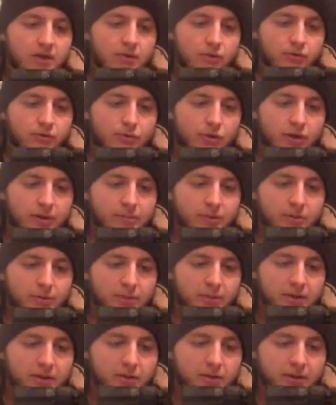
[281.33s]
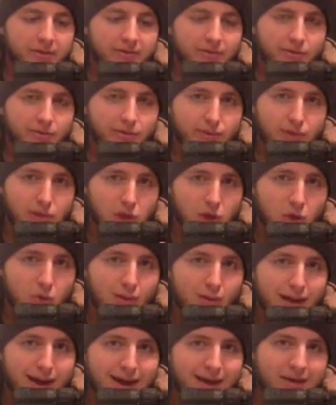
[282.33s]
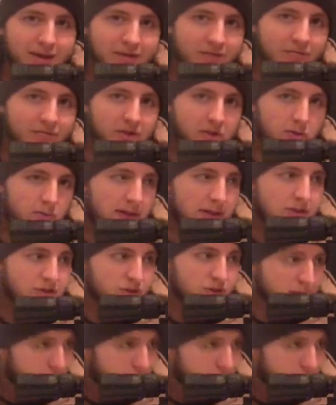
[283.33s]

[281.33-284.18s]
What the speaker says: They're 30 millimeter and they're the low height configuration.